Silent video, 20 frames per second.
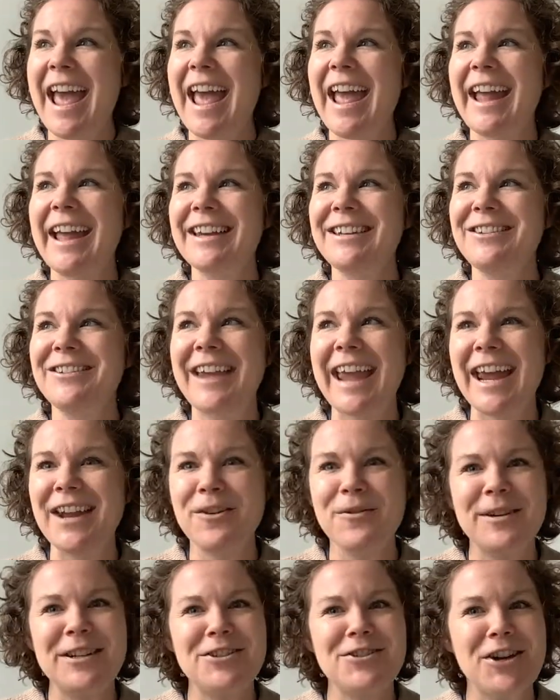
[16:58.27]
and you can't
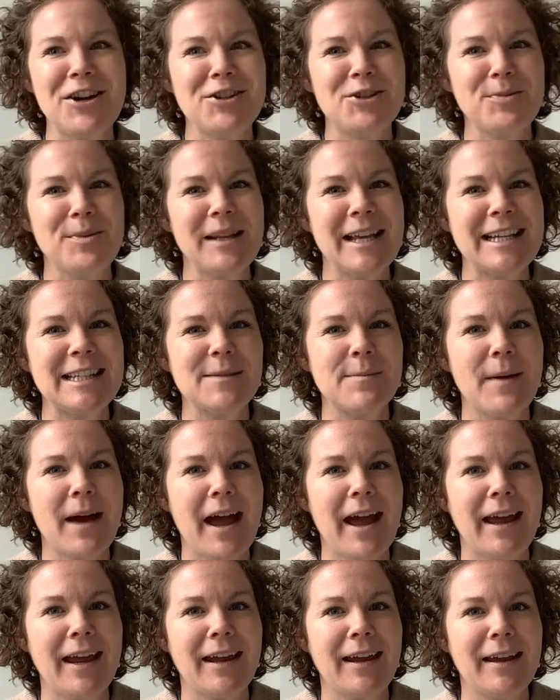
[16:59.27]
always judge a place
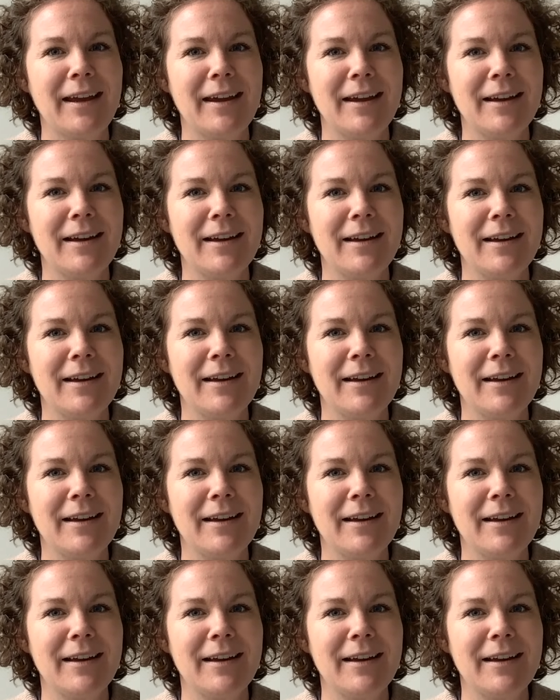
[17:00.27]
by